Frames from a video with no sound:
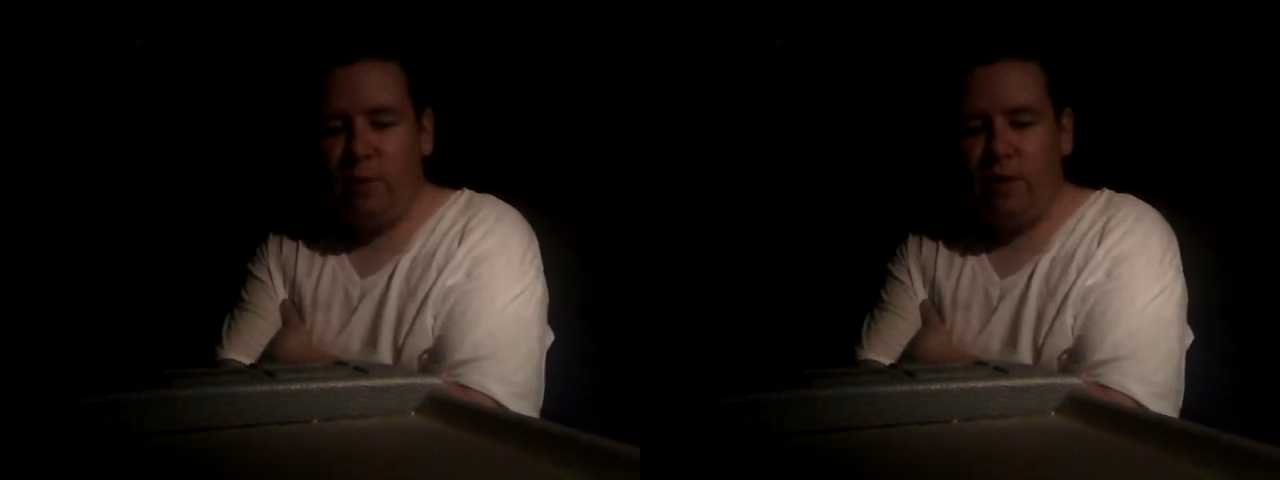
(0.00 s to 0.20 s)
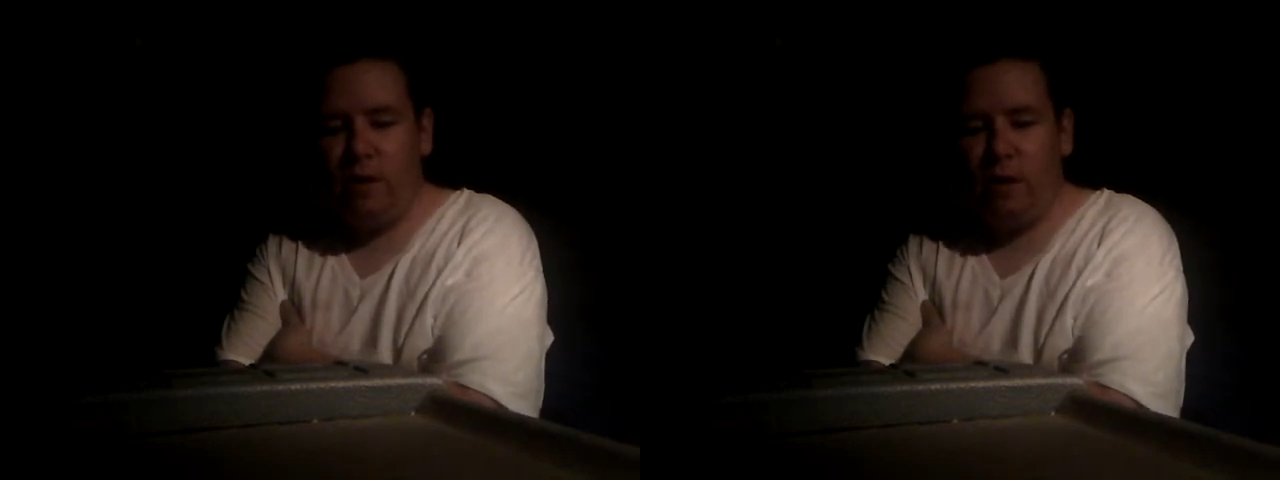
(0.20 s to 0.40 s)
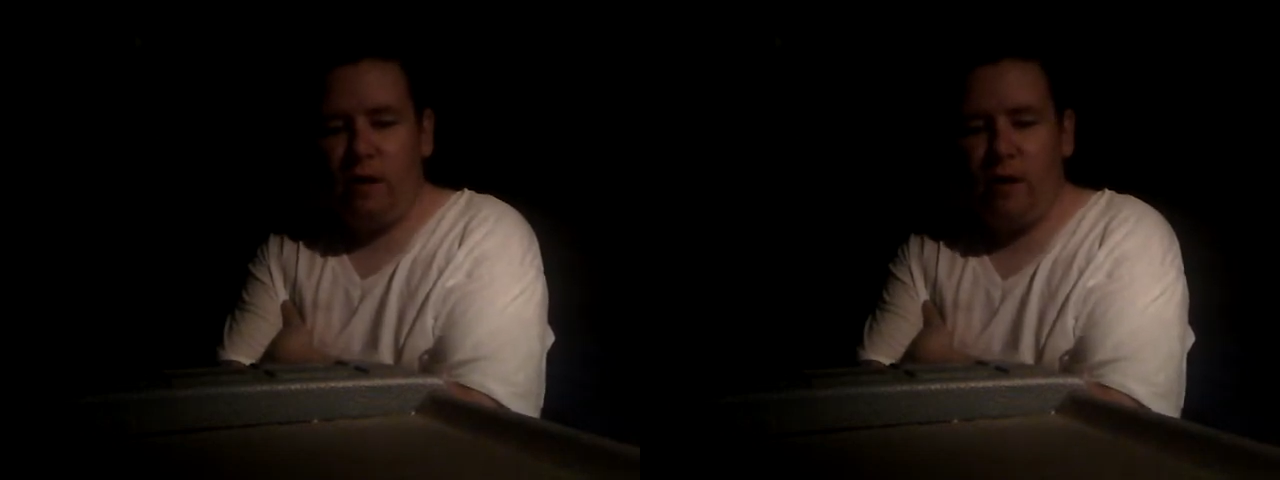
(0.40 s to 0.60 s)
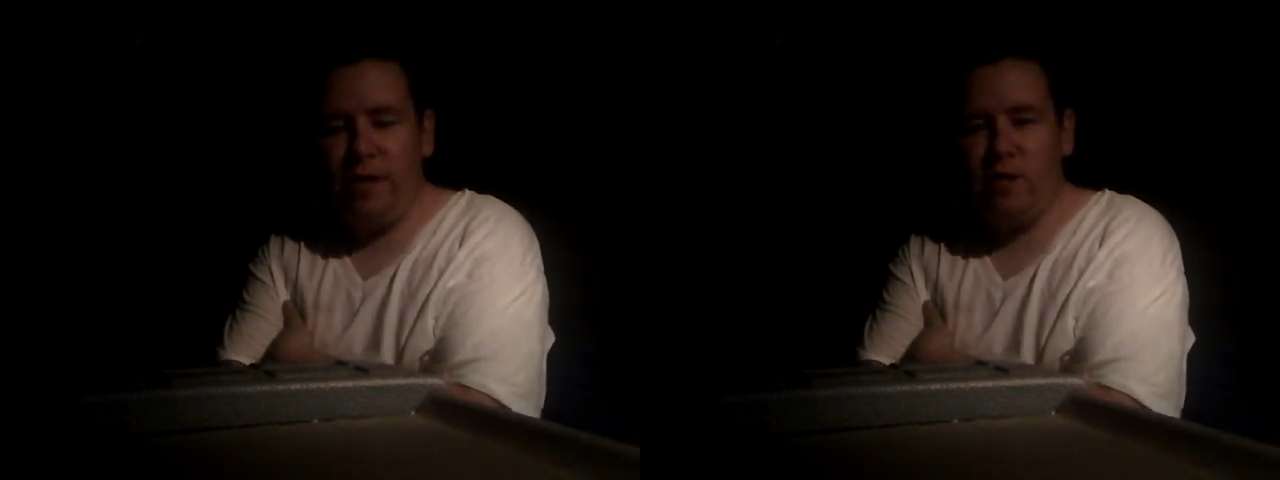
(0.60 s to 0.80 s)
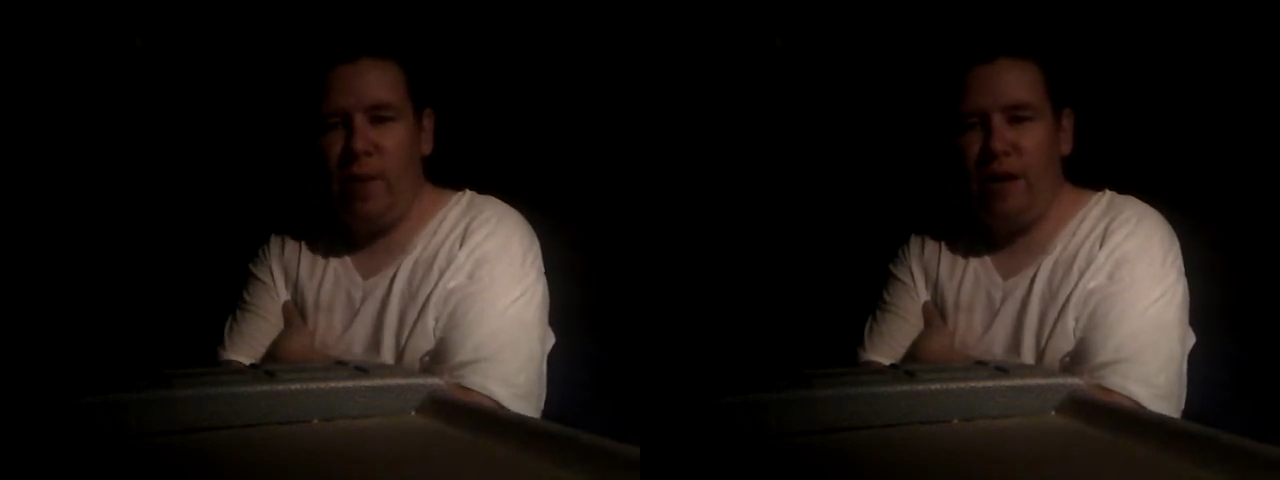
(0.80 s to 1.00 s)
with a
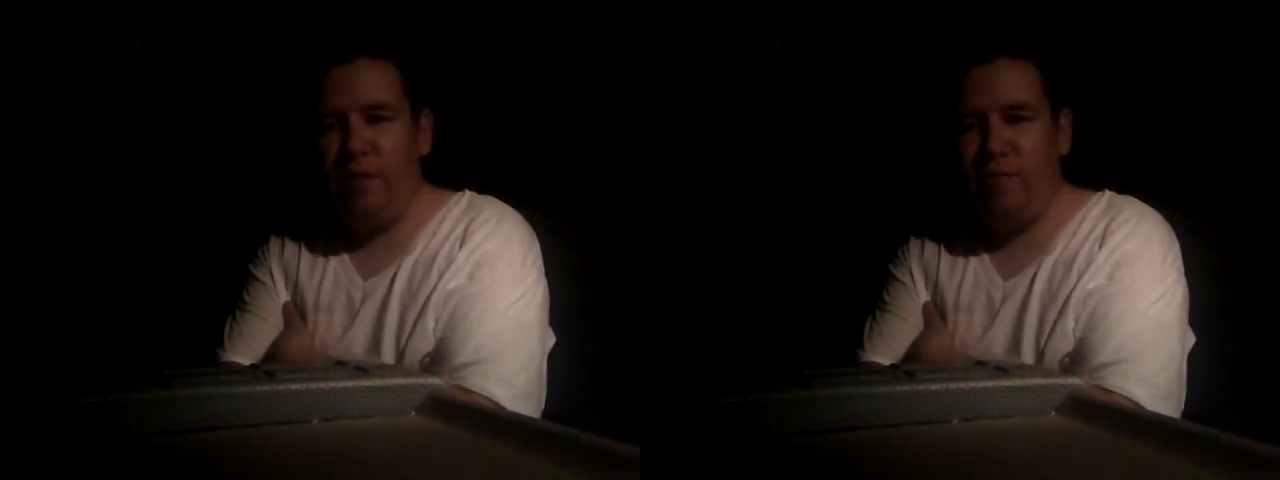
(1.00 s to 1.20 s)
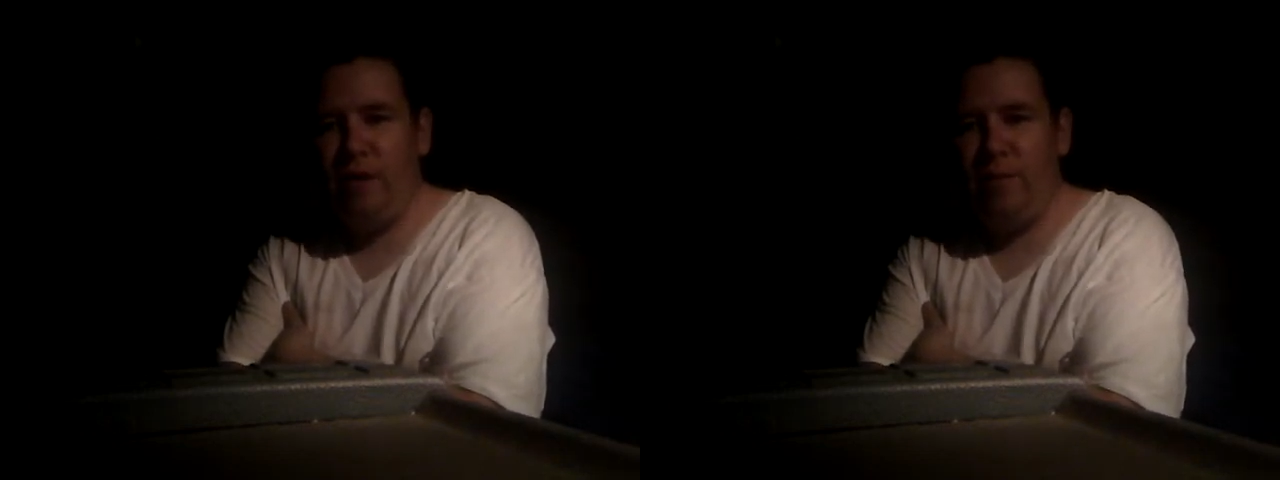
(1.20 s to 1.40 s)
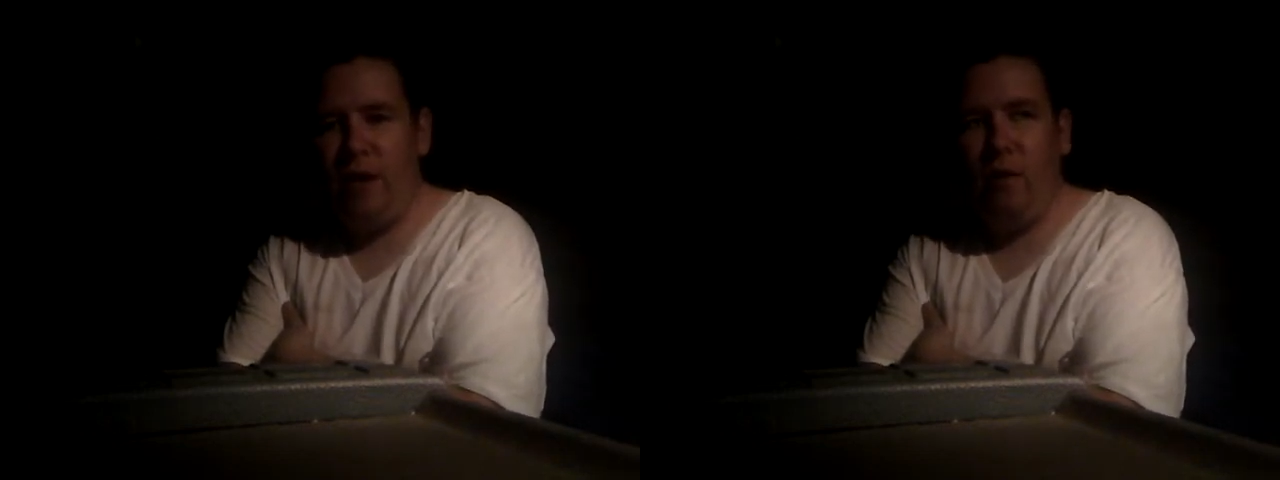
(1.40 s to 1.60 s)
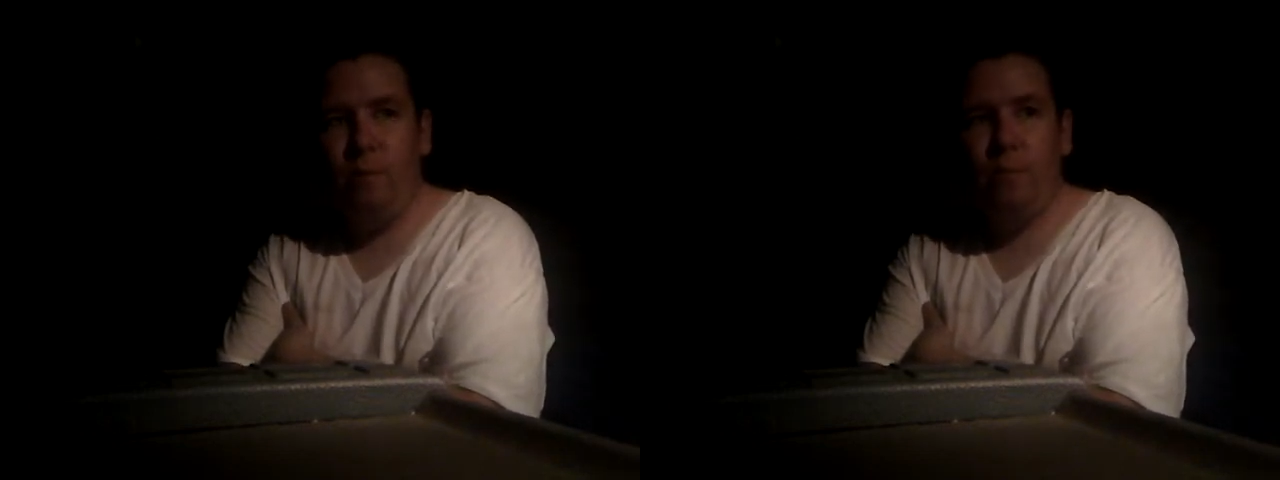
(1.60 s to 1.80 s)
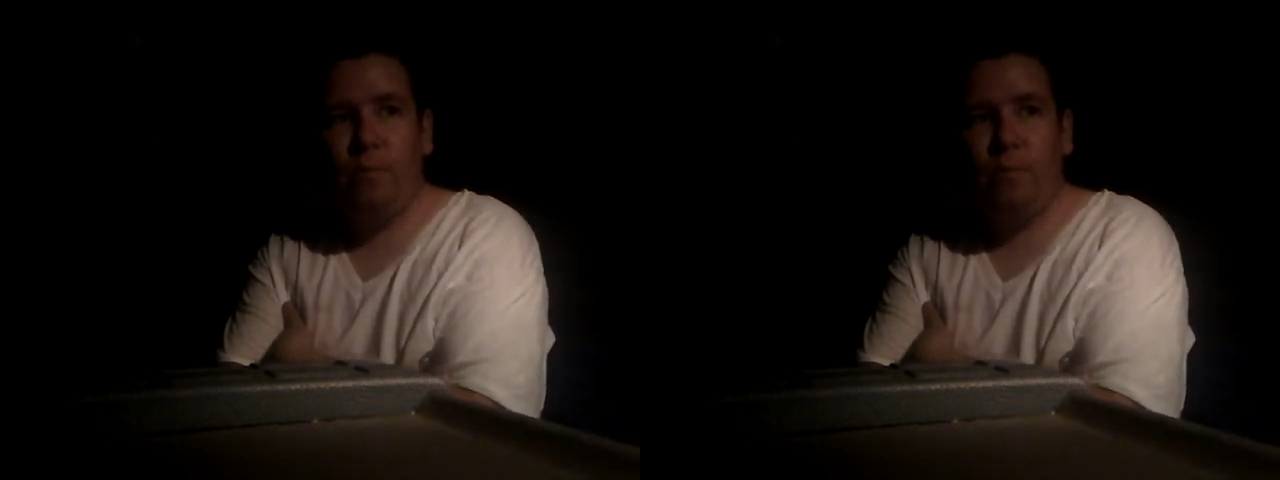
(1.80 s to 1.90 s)
Hispanic female.